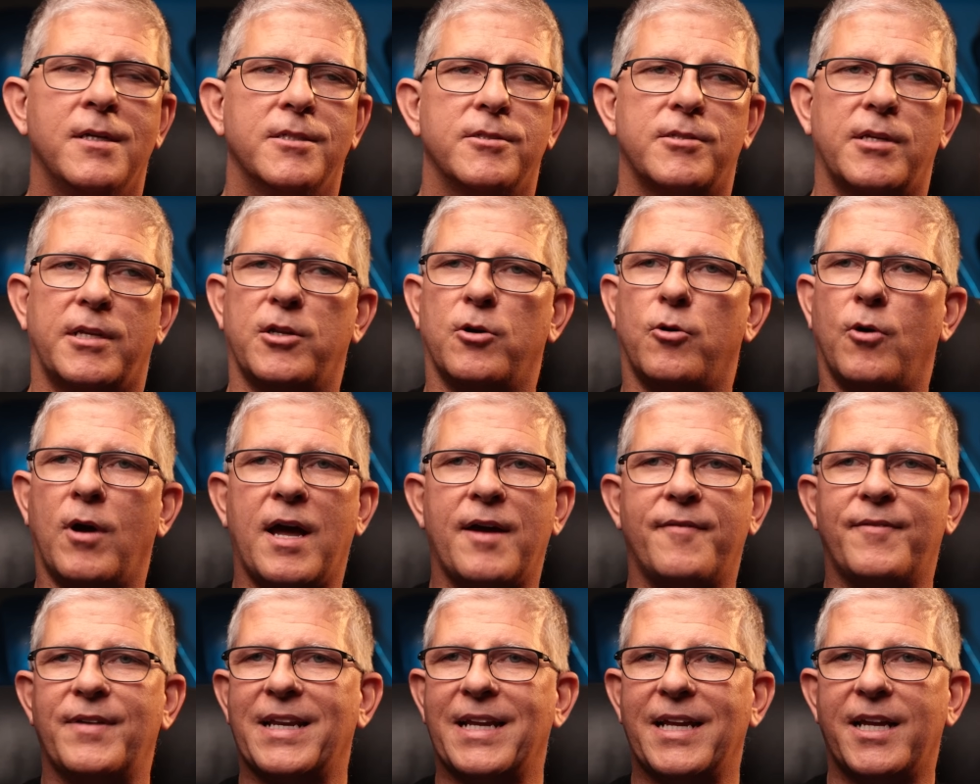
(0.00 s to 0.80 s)
So I don't
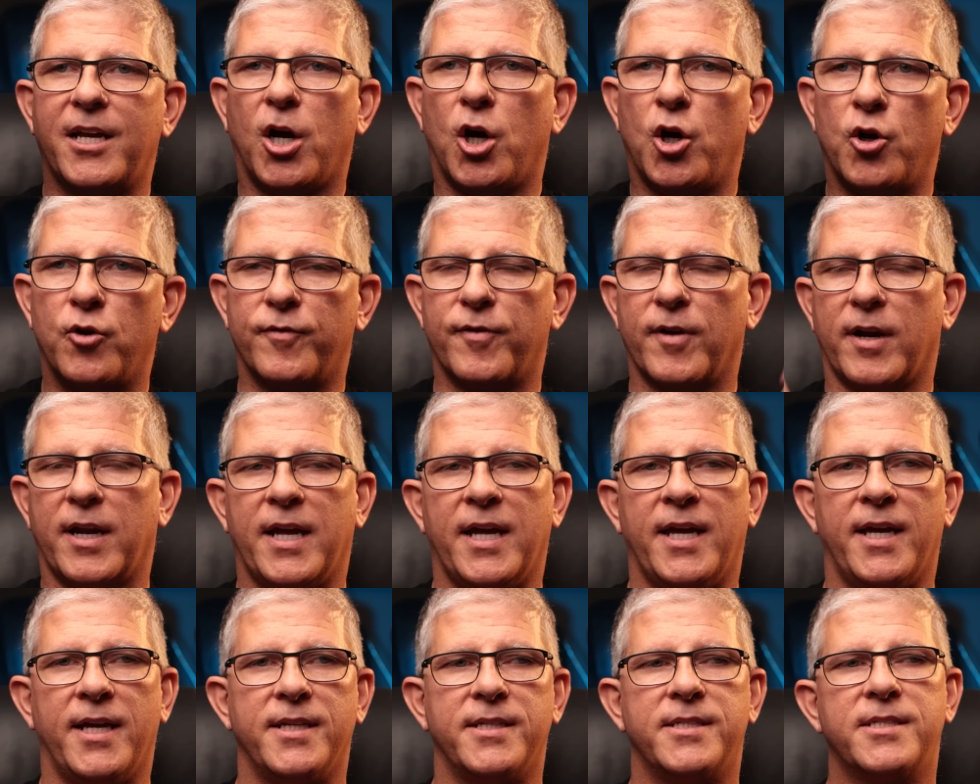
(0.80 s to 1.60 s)
have any
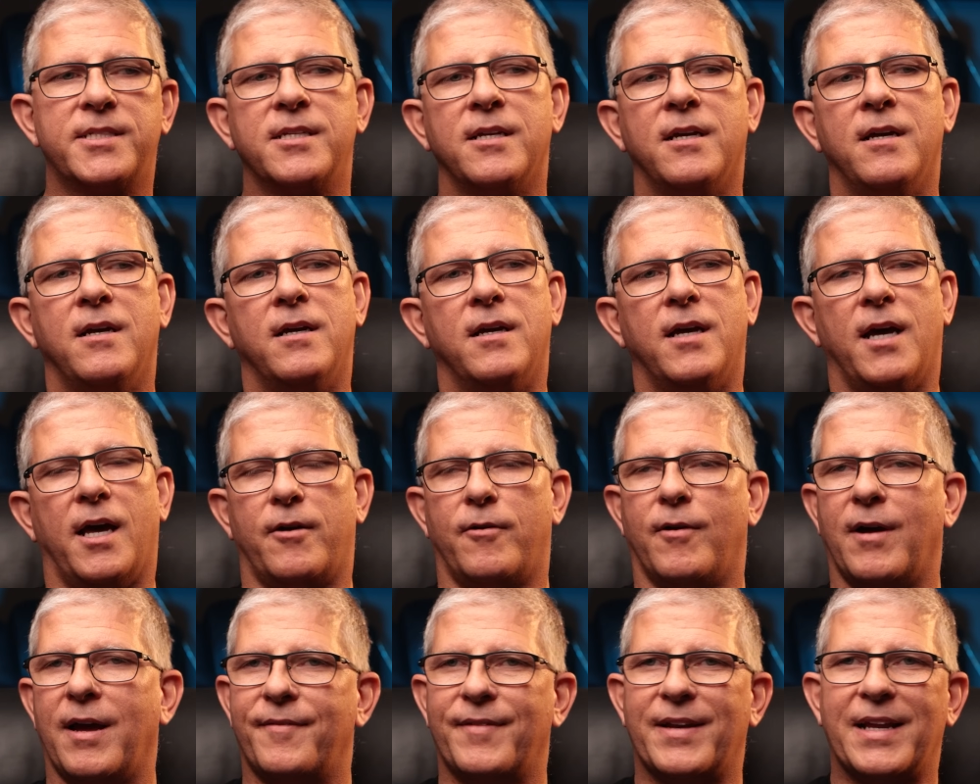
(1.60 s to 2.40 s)
overheads. I
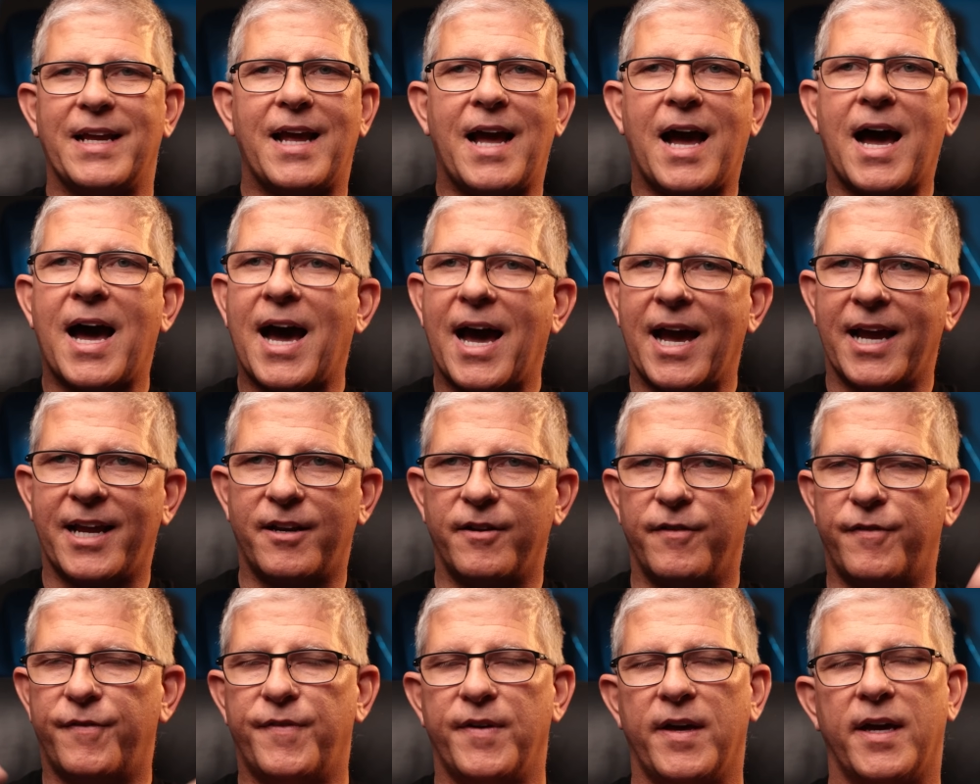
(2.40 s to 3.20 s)
don't have any
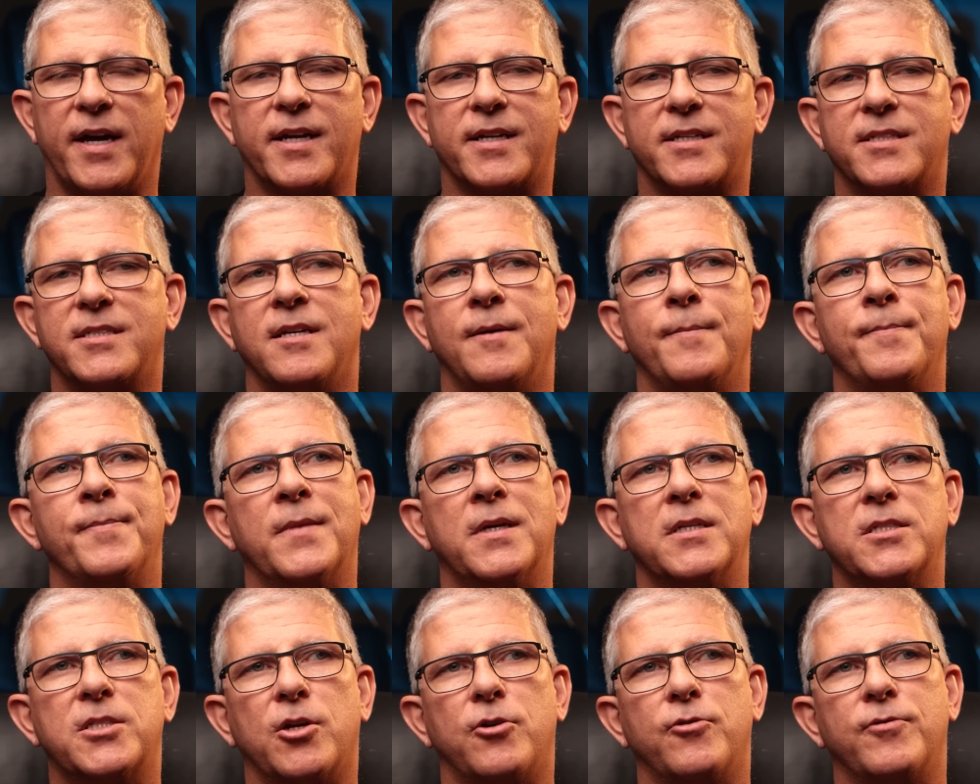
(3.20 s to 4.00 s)
height effects.
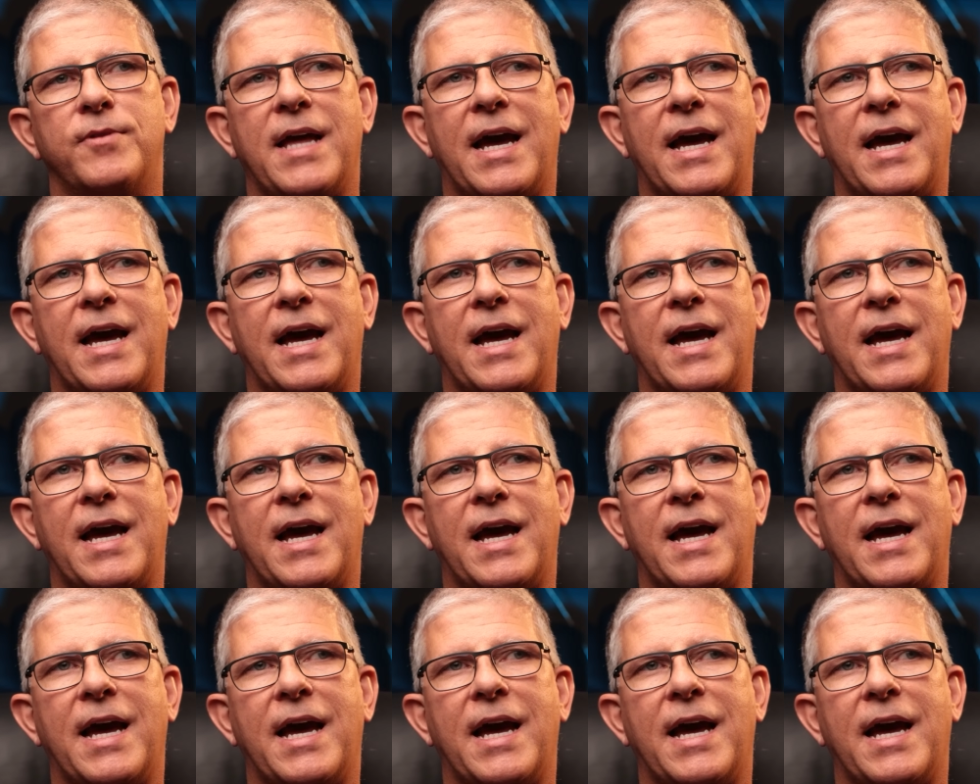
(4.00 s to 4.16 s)
So